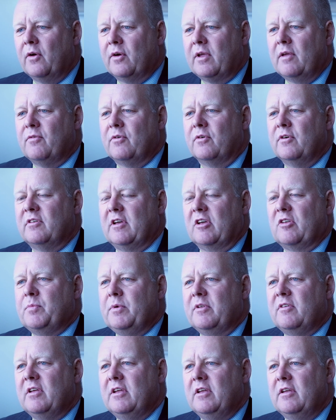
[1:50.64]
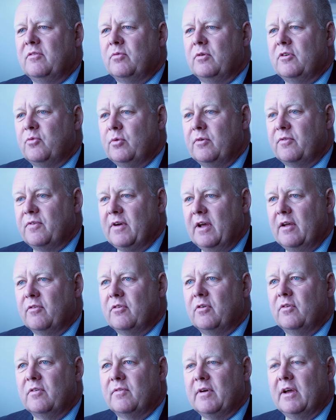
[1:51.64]
looking for is expertise, which we've found
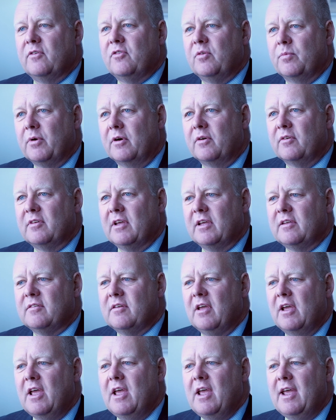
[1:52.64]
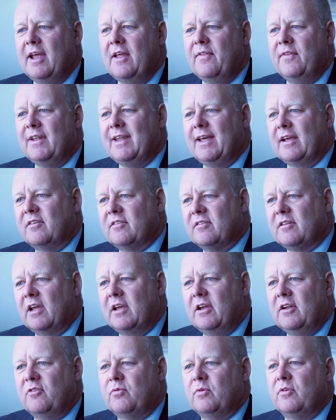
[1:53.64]
through the voucher process, in the next
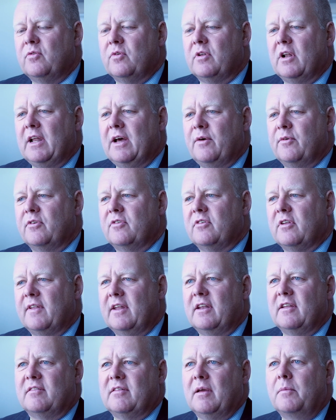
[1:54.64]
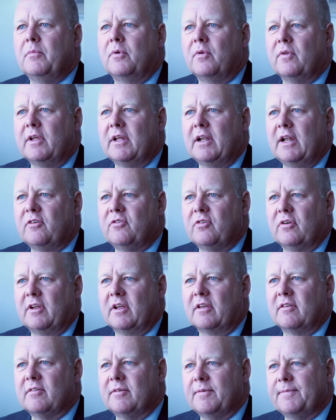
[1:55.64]
stage, which will allow us to then assemble the
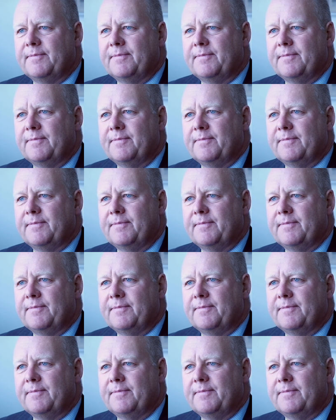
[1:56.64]
electronics.